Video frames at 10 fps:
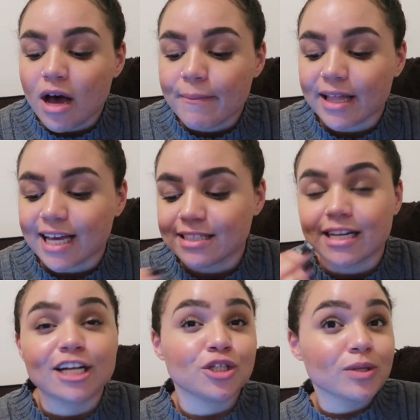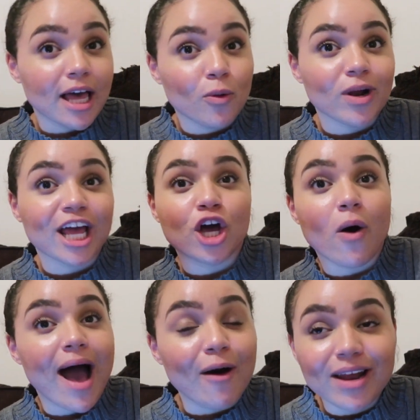But like I said, I do like when I go
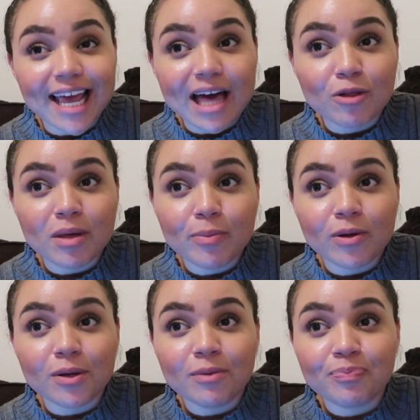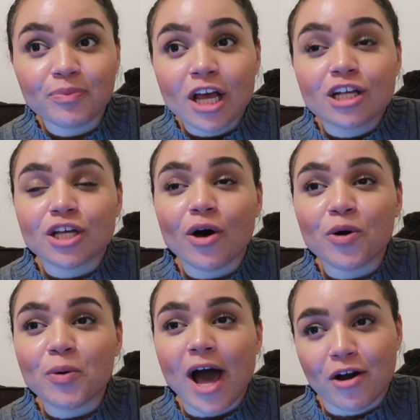out and hang out with people.
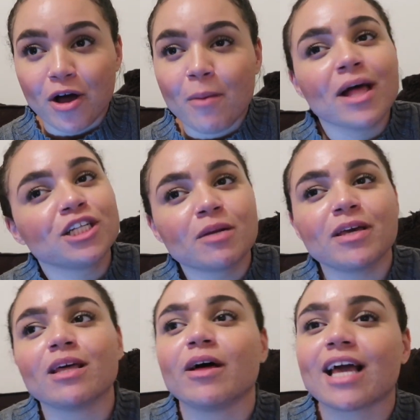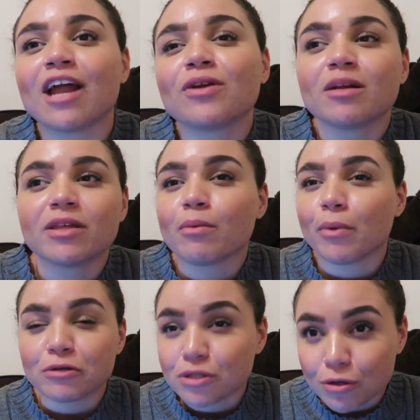So I don't know, I'm not trying to be the, like I don't need to be the
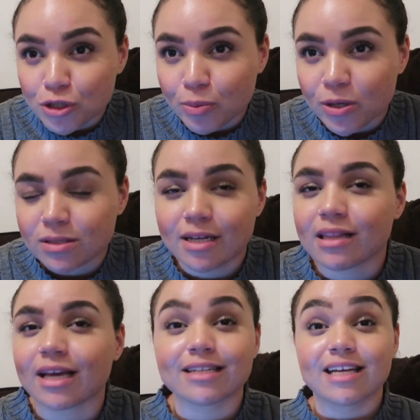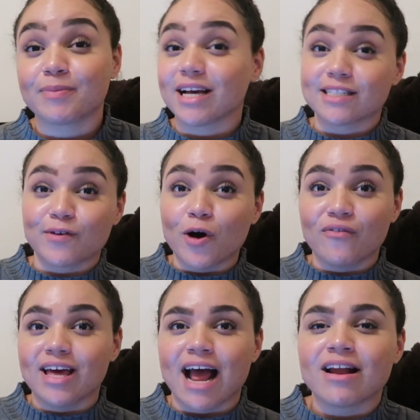most social person. And like I said, because of
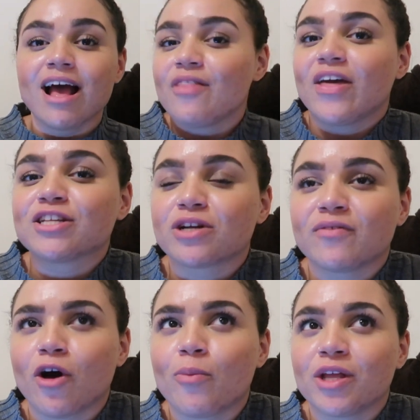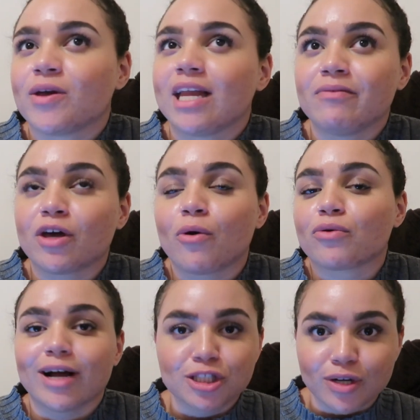COVID, things aren't even open. You can't even go to
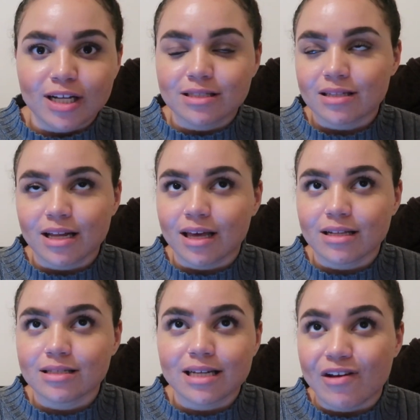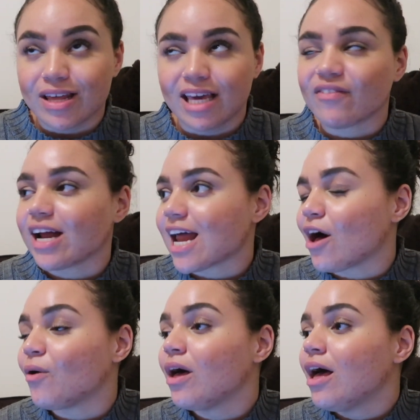restaurants and sit down and eat right
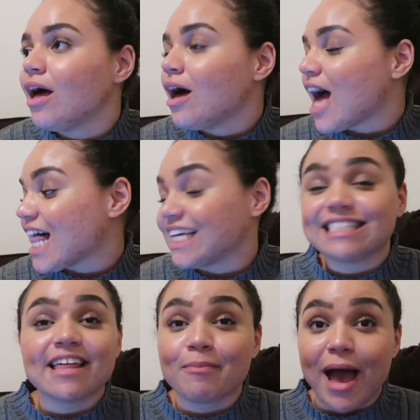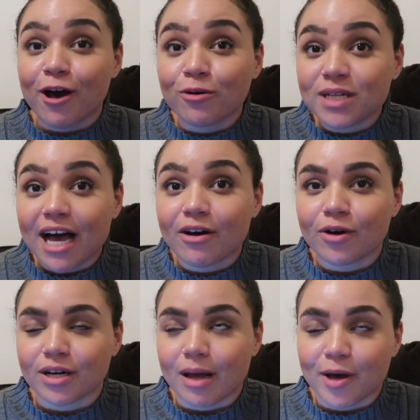now, at least in my hometown,
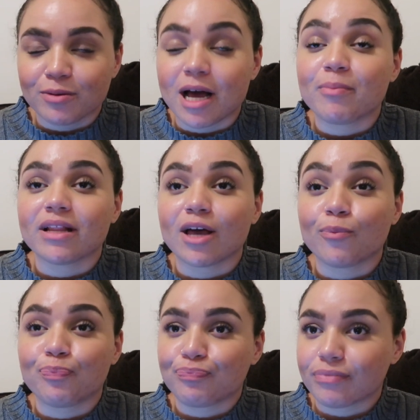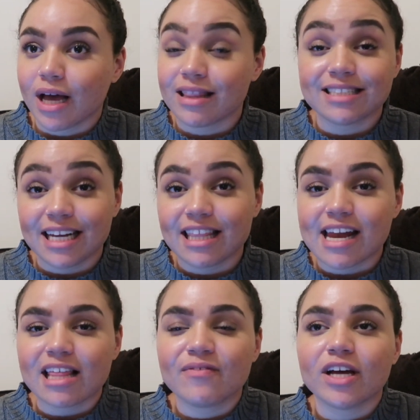or not my hometown, but like in the city that
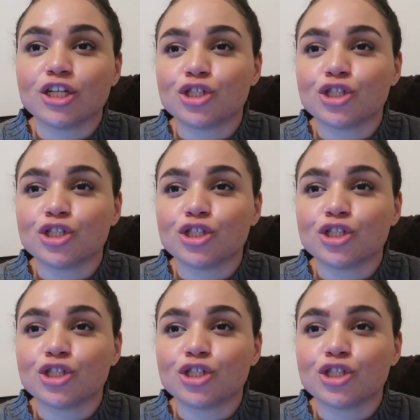I live in.